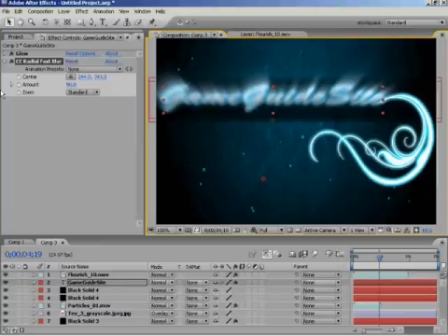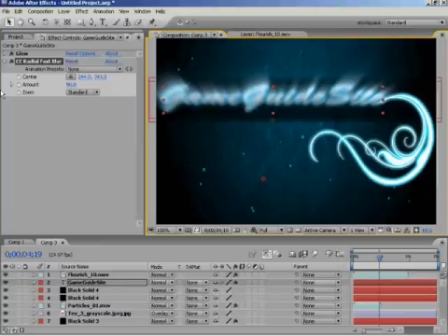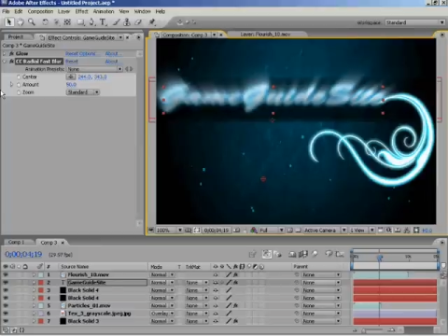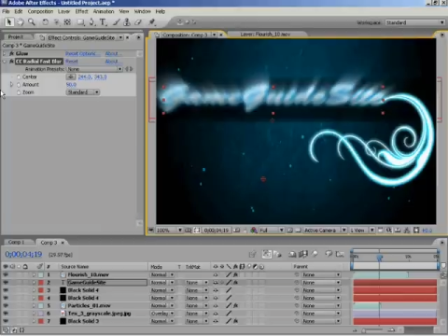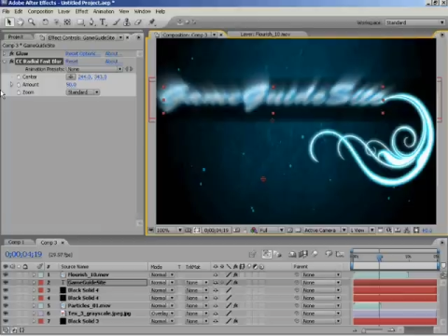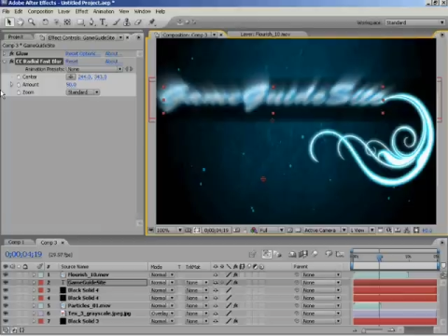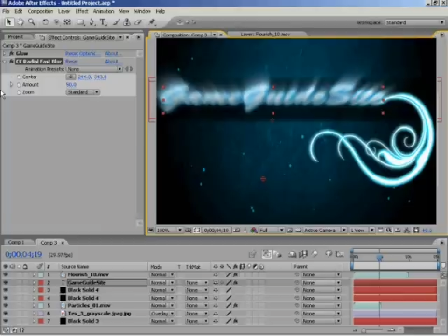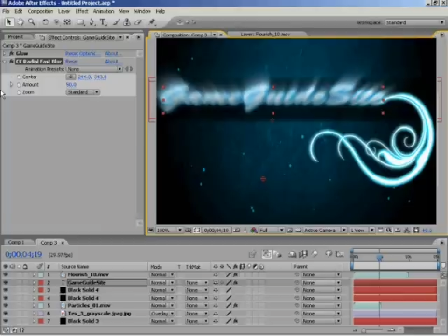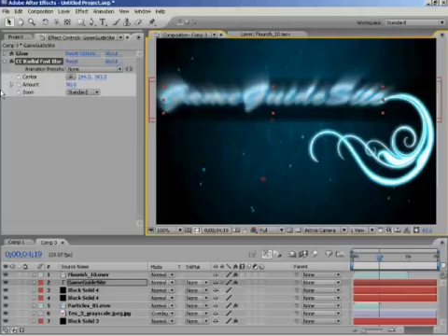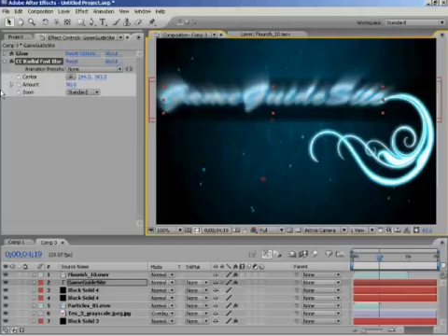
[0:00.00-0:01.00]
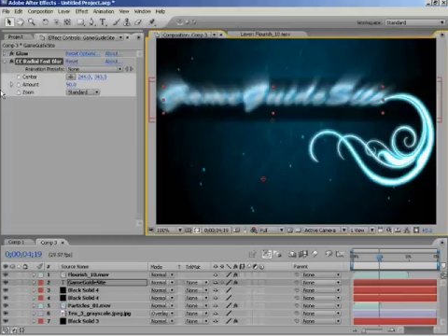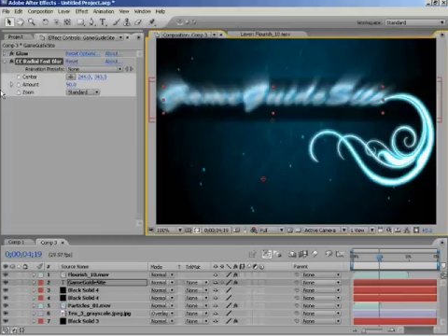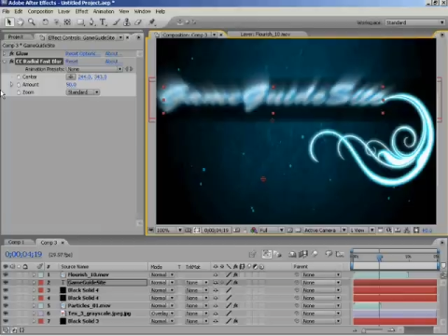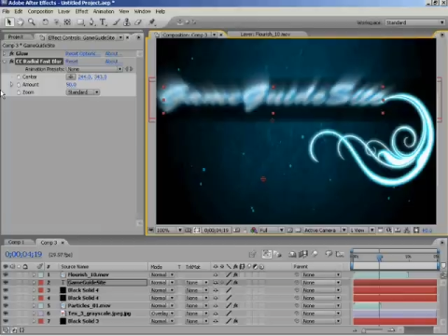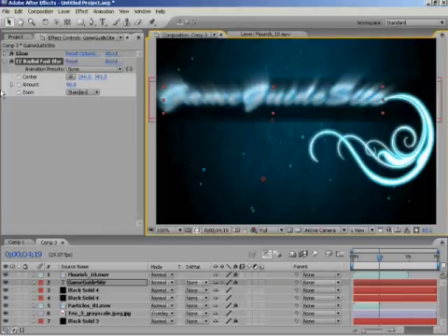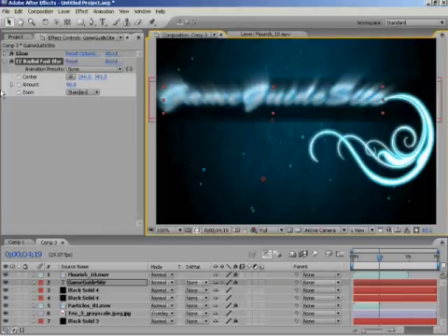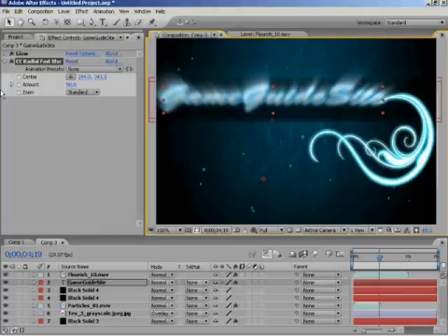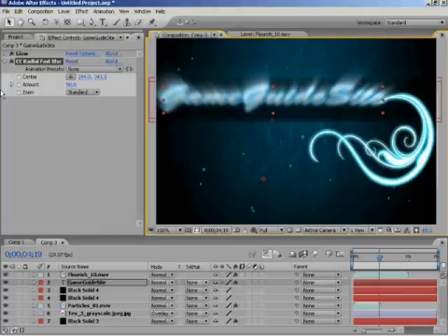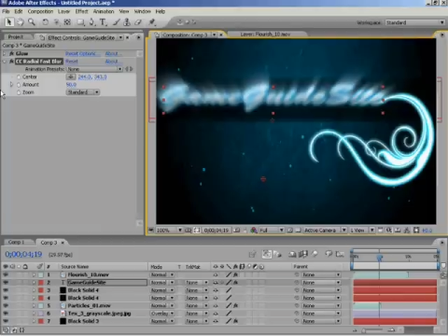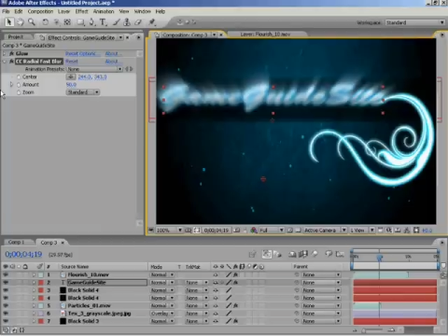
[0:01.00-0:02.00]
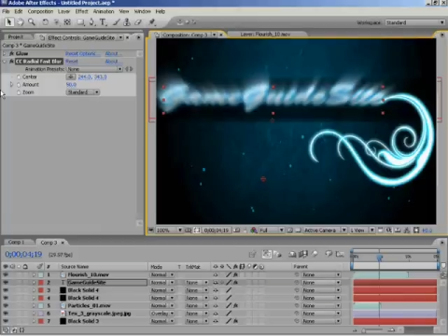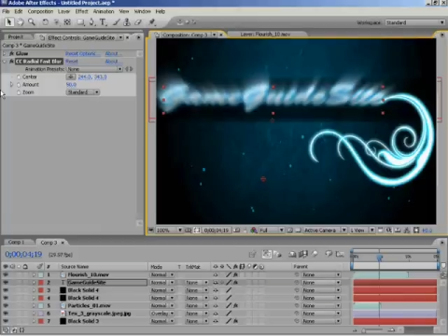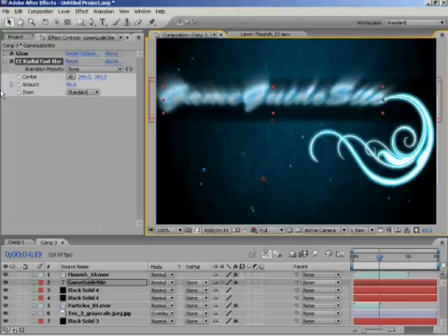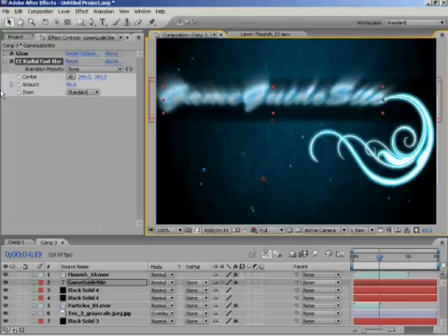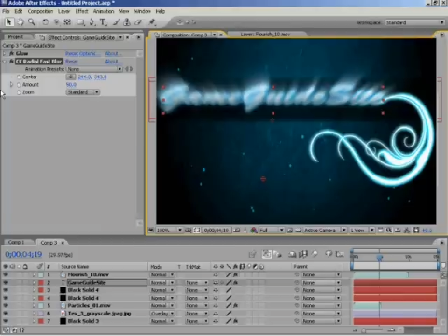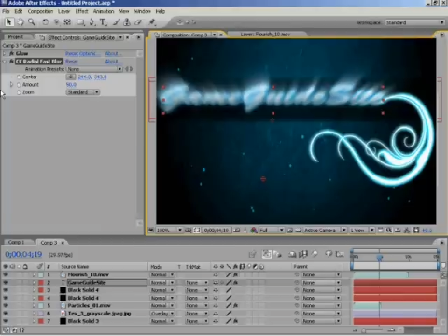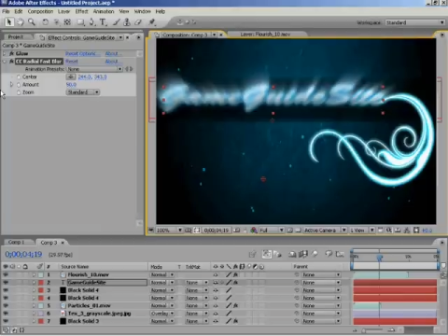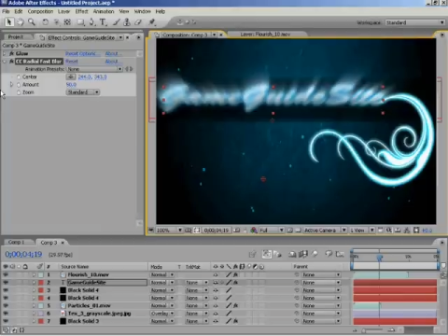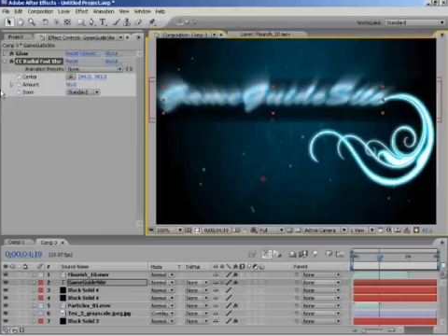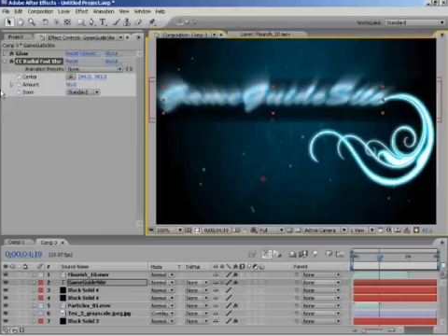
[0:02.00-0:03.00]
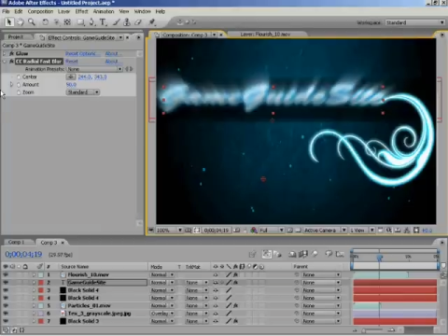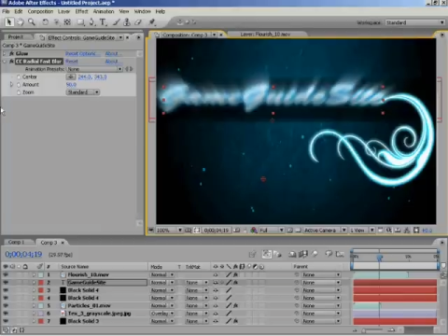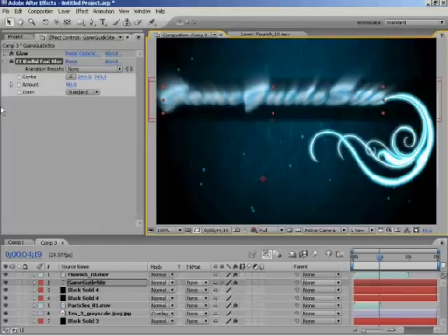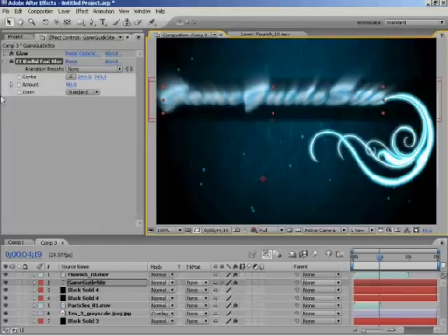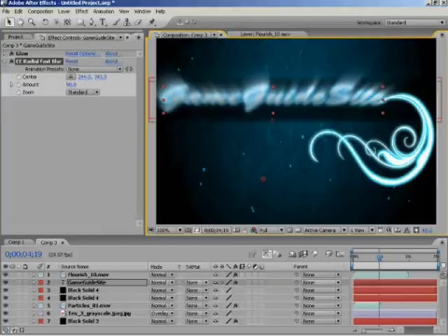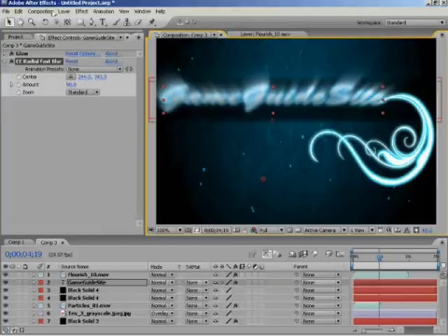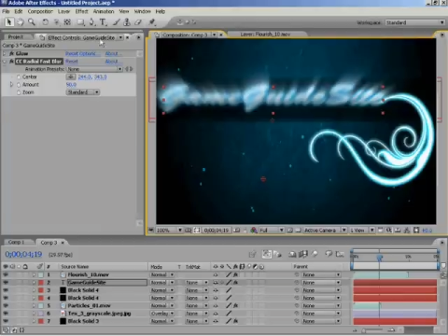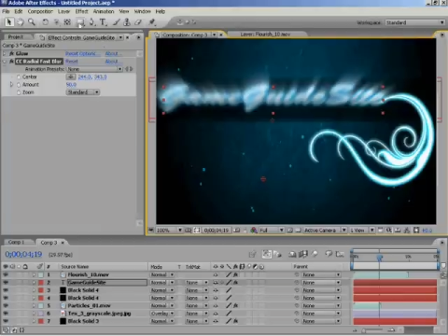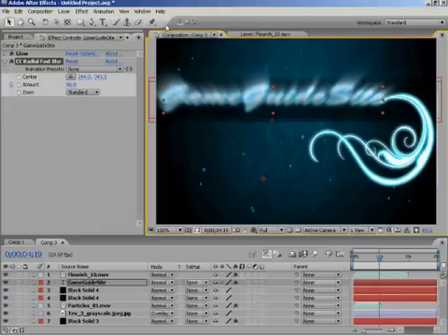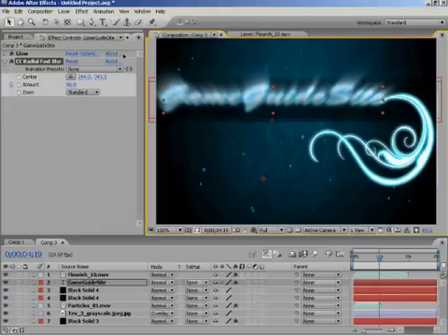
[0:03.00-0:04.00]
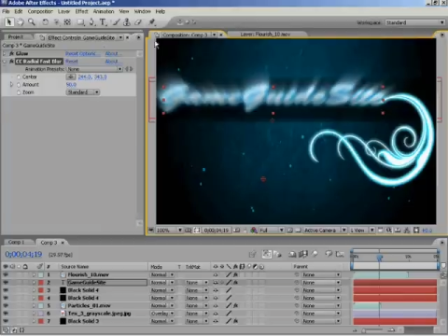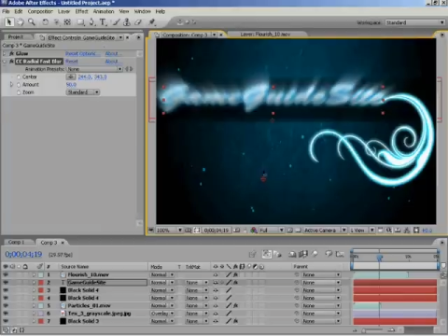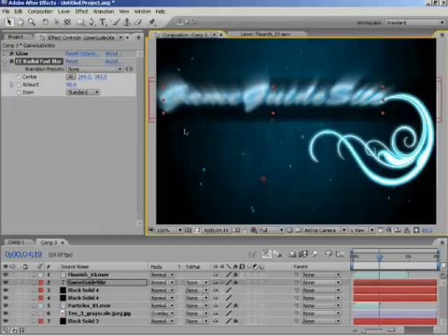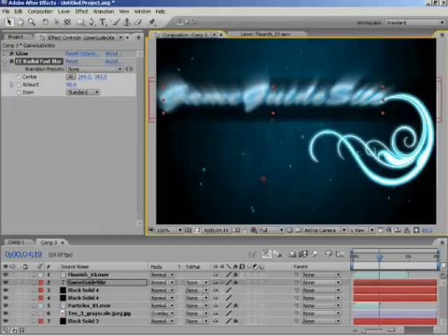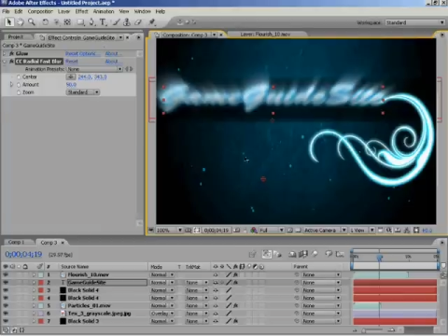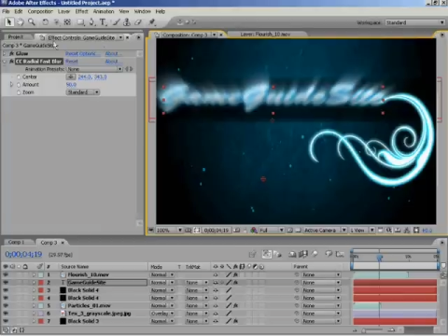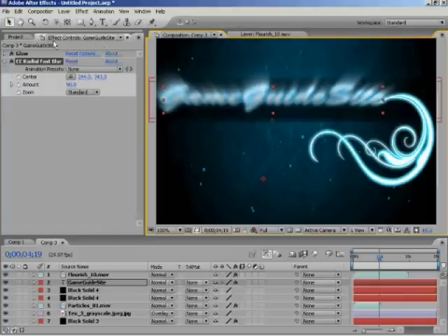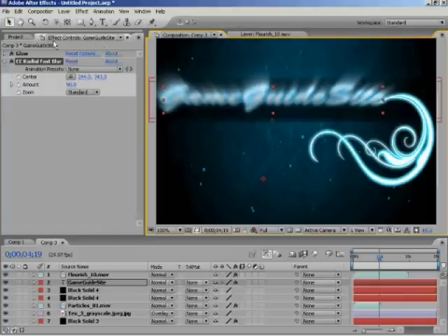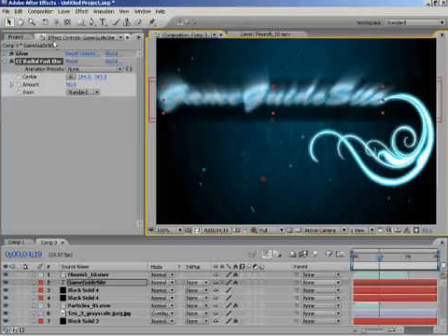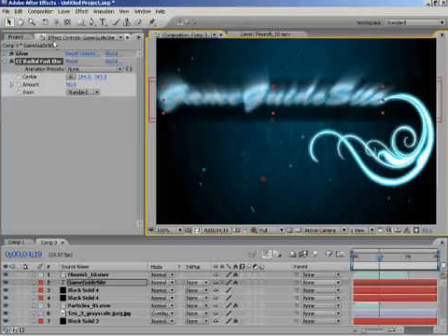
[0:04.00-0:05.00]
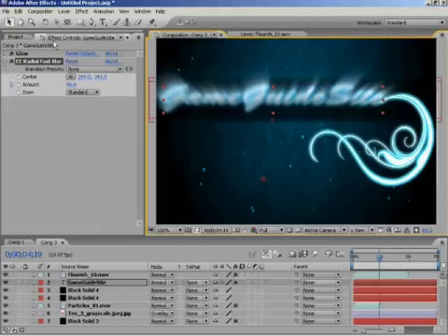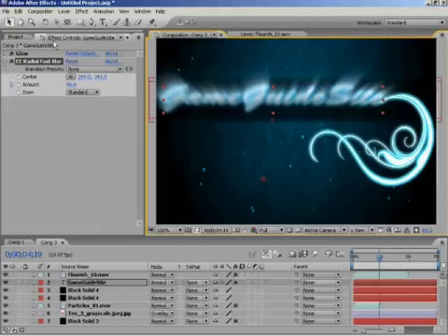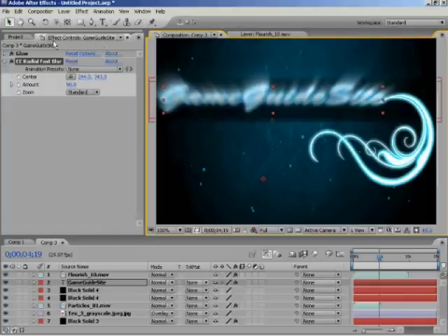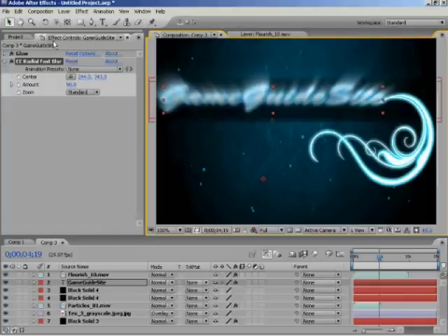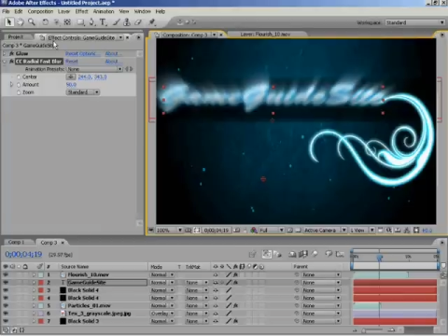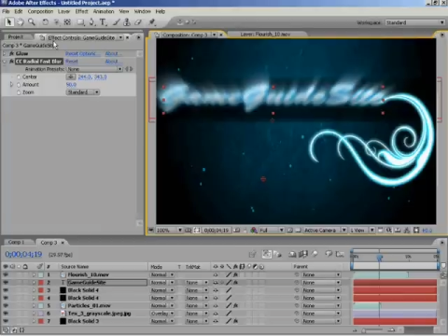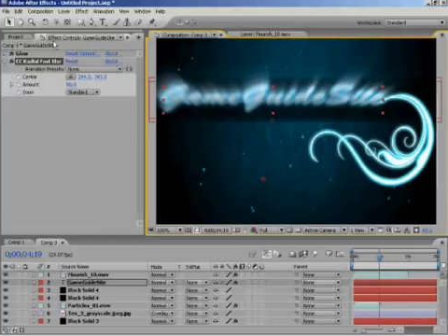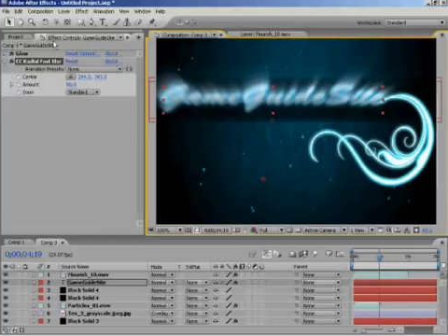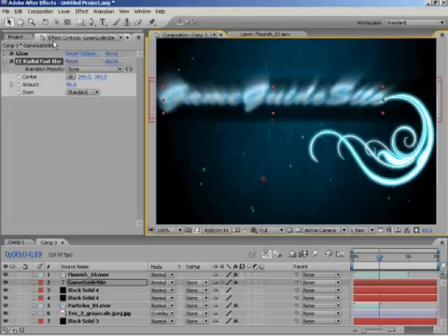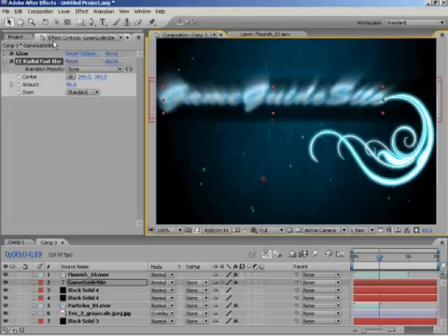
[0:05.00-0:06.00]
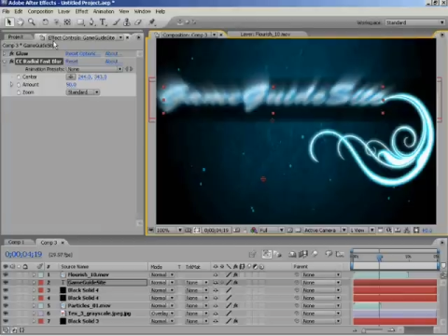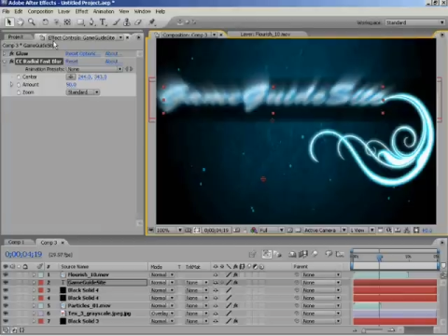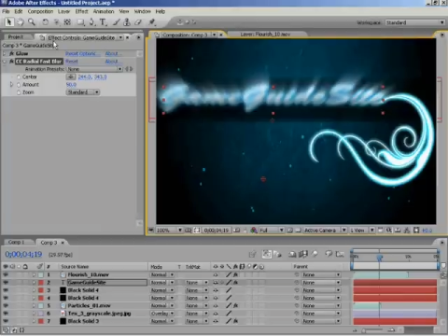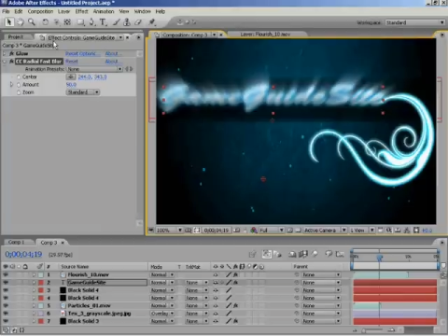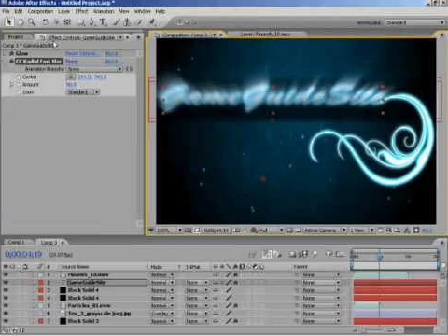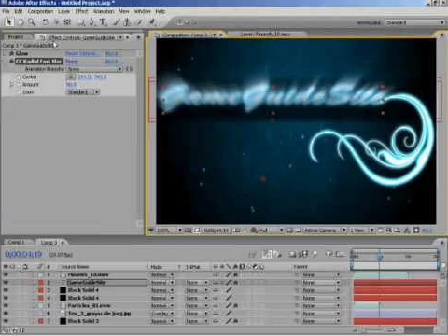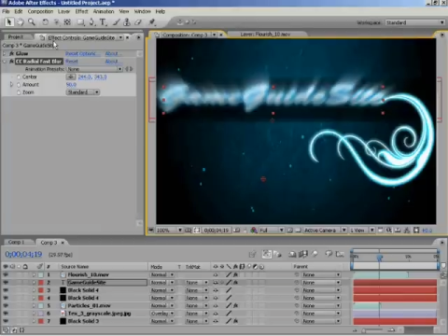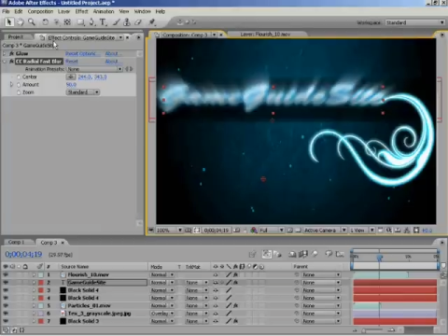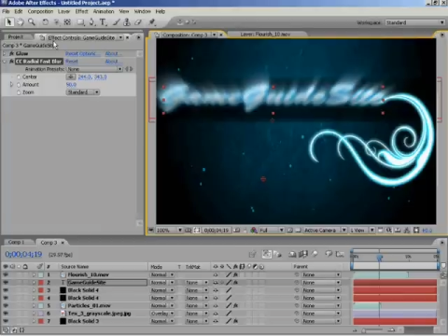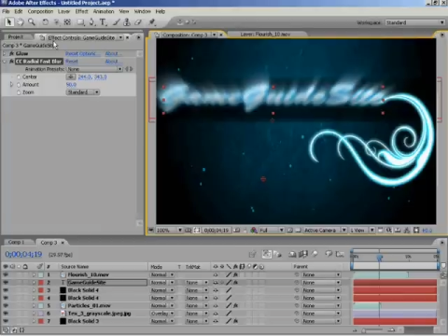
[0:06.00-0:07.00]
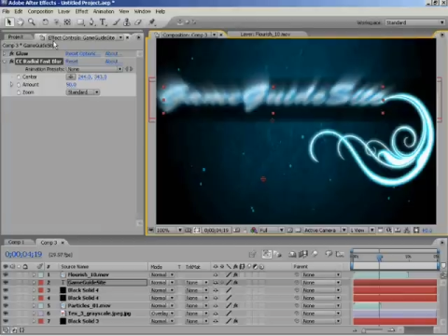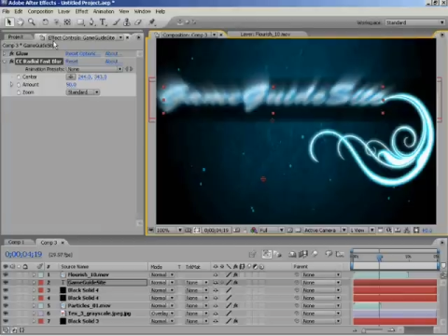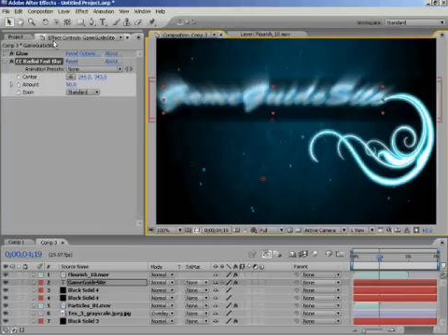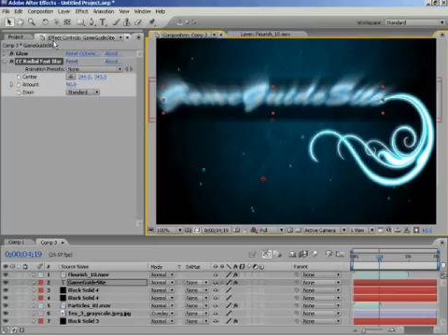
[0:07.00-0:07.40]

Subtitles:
No face is visible, so there are no lips to read.